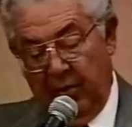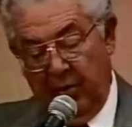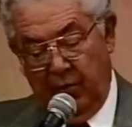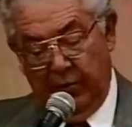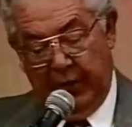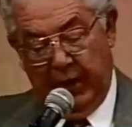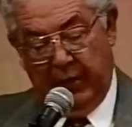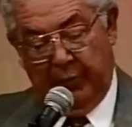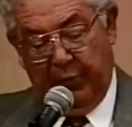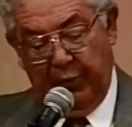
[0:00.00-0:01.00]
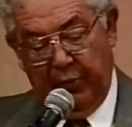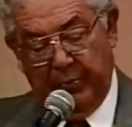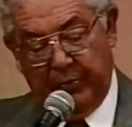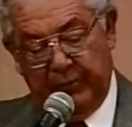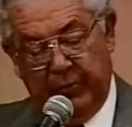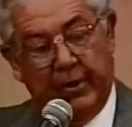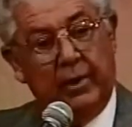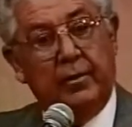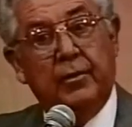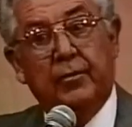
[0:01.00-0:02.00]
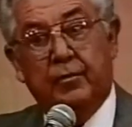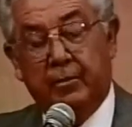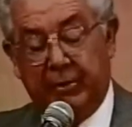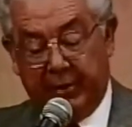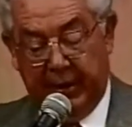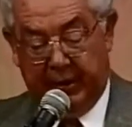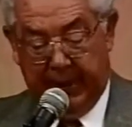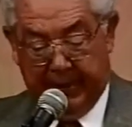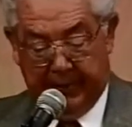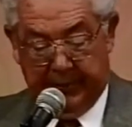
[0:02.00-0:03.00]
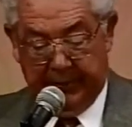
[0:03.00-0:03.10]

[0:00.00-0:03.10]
on the aid programs funded from the state taxes.